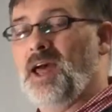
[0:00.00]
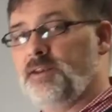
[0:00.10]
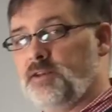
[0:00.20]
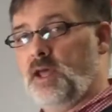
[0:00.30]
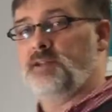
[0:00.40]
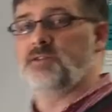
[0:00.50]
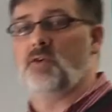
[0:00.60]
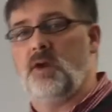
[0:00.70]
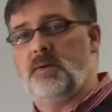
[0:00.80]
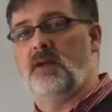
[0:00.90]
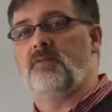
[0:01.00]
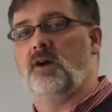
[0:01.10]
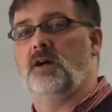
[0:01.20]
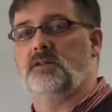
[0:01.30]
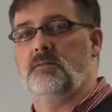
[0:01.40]
And sorry, but I
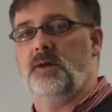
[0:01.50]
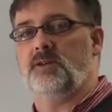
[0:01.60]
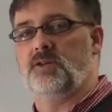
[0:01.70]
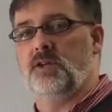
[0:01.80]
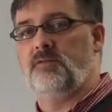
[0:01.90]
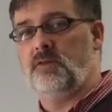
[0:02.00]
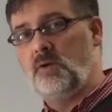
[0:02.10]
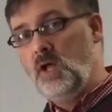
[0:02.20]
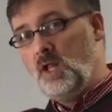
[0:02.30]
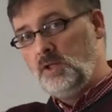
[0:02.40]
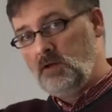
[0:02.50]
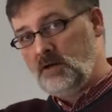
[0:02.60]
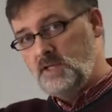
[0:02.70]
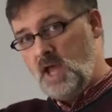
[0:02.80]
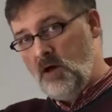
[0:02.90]
forgot to mention, if you
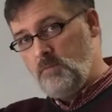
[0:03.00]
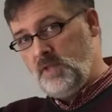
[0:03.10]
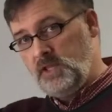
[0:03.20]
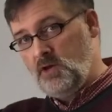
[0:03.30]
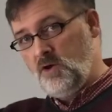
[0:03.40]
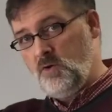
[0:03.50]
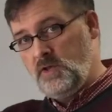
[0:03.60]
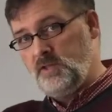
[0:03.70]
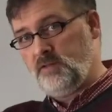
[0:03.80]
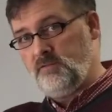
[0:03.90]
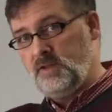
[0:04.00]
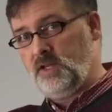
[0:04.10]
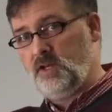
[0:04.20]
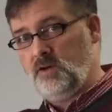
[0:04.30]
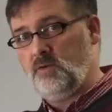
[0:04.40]
look down below in the
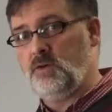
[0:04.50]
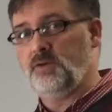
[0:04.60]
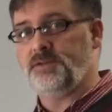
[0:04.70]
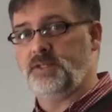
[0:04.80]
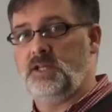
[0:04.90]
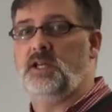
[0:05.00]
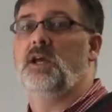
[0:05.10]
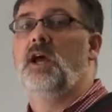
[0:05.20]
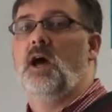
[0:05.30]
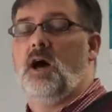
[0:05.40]
video, you'll see